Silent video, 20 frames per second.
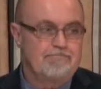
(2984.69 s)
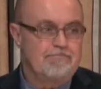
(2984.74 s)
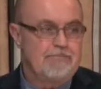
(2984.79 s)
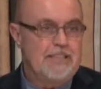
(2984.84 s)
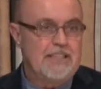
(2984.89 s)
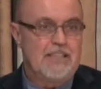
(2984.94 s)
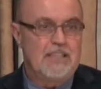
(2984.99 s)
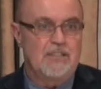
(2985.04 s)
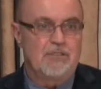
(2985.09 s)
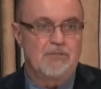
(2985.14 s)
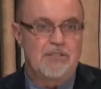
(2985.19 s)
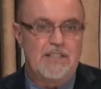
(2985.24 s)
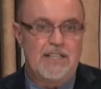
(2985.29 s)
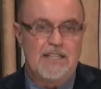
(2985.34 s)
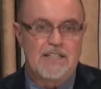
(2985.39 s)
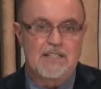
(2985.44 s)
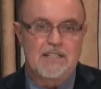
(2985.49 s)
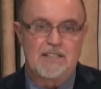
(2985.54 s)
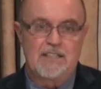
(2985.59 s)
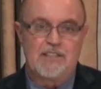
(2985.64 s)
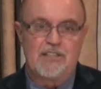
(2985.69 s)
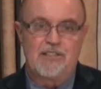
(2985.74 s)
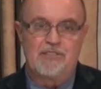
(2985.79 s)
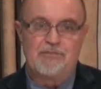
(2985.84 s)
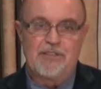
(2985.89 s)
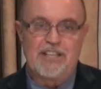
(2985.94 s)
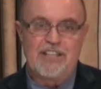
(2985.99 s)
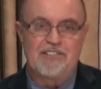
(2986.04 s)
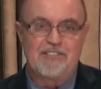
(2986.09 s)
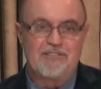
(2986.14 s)
And we have, if
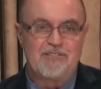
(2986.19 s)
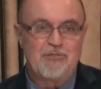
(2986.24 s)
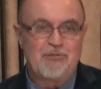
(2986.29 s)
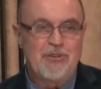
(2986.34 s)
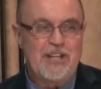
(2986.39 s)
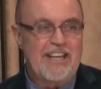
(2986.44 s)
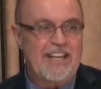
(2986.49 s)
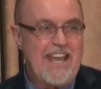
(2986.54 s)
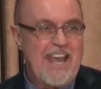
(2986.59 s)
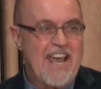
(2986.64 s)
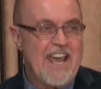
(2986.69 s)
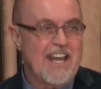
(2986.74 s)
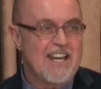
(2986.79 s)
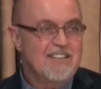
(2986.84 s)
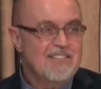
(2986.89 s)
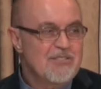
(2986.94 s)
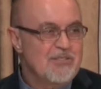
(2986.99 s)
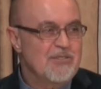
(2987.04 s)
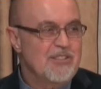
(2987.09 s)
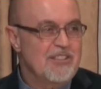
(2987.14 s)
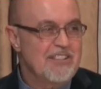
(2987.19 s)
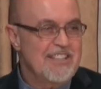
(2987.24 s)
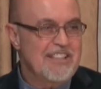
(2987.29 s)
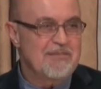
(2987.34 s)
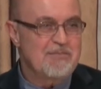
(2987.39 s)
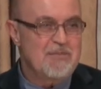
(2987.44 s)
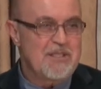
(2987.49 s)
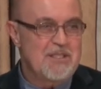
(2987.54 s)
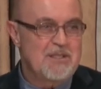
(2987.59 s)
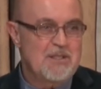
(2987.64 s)
we can, we'll get
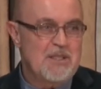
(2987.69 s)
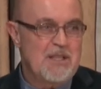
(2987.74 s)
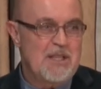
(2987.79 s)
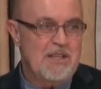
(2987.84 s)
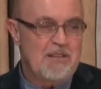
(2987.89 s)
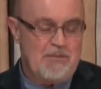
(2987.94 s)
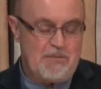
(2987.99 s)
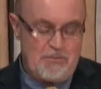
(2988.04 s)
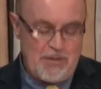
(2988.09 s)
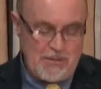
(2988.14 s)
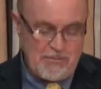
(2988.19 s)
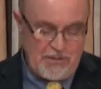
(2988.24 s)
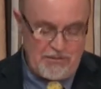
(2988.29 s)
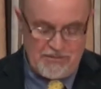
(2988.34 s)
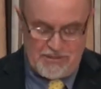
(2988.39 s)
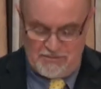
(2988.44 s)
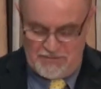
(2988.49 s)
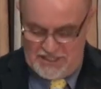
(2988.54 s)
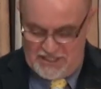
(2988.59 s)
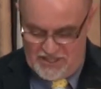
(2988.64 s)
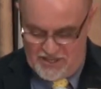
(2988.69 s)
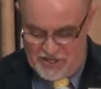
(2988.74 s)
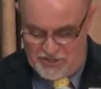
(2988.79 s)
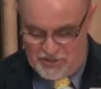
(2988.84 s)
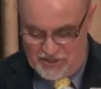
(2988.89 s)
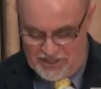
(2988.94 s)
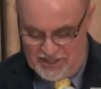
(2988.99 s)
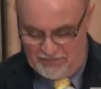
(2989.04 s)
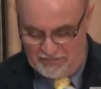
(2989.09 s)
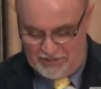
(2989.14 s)
people from the
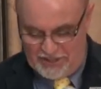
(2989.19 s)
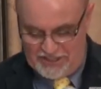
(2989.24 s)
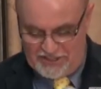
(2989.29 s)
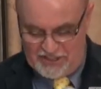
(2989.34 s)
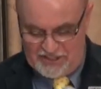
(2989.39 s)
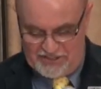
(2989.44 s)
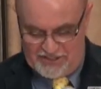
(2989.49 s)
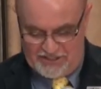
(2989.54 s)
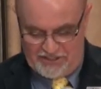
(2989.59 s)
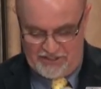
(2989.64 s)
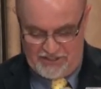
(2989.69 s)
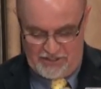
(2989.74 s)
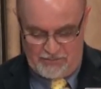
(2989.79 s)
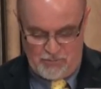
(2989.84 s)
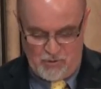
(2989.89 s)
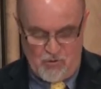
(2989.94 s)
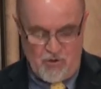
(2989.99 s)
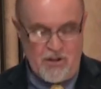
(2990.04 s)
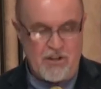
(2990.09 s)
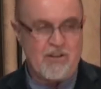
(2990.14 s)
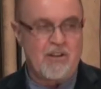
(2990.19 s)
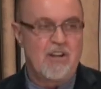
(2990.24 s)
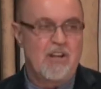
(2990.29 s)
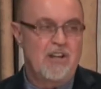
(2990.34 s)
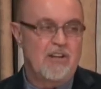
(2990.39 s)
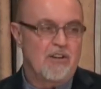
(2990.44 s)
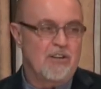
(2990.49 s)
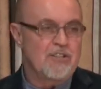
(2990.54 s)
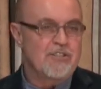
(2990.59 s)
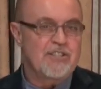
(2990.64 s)
larger companies to sit on the board
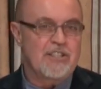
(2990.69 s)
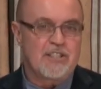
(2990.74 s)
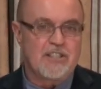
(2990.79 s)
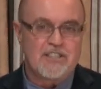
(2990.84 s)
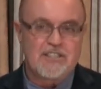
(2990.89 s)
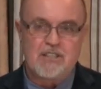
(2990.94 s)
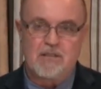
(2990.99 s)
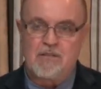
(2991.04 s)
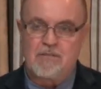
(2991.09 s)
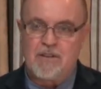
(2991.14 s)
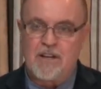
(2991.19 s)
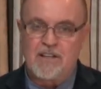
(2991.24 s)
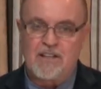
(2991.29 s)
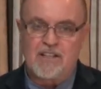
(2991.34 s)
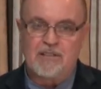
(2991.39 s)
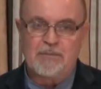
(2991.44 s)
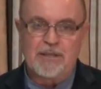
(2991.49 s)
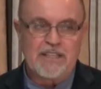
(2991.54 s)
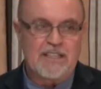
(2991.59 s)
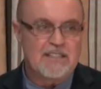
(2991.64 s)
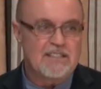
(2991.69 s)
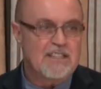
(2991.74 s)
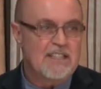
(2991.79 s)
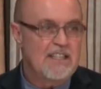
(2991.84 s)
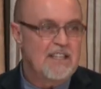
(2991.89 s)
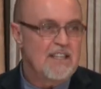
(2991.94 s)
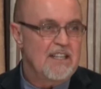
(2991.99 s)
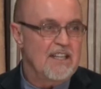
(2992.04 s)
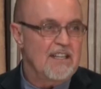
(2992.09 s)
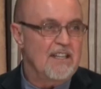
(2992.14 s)
or sit on some of our committees,
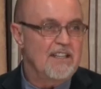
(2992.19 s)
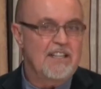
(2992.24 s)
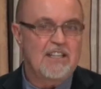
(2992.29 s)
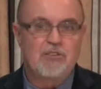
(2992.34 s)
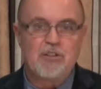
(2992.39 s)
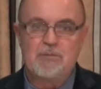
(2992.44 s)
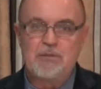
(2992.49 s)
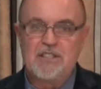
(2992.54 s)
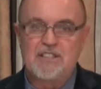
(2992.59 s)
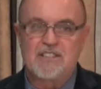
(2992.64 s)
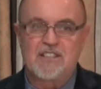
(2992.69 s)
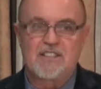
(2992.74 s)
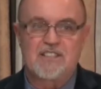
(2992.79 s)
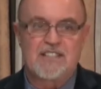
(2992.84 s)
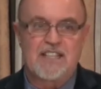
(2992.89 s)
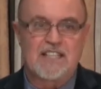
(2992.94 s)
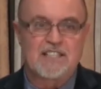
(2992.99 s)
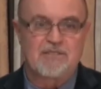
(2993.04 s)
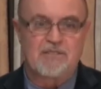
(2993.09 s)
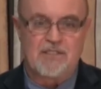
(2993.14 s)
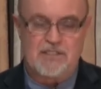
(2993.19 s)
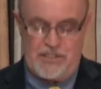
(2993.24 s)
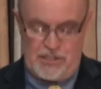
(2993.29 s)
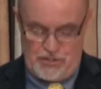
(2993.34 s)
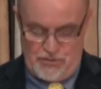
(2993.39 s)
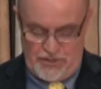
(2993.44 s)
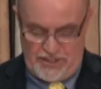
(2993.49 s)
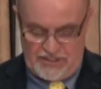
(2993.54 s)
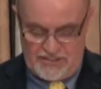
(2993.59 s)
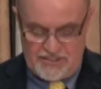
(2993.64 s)
and I think we've been successful in
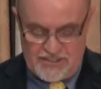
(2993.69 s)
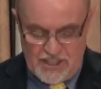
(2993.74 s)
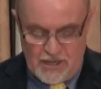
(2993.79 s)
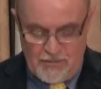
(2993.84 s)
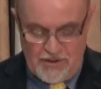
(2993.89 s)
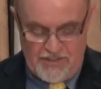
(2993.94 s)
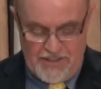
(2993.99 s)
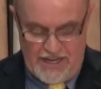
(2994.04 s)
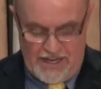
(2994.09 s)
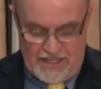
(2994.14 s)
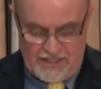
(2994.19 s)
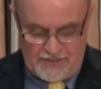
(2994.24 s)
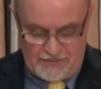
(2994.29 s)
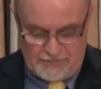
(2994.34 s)
doing some of that.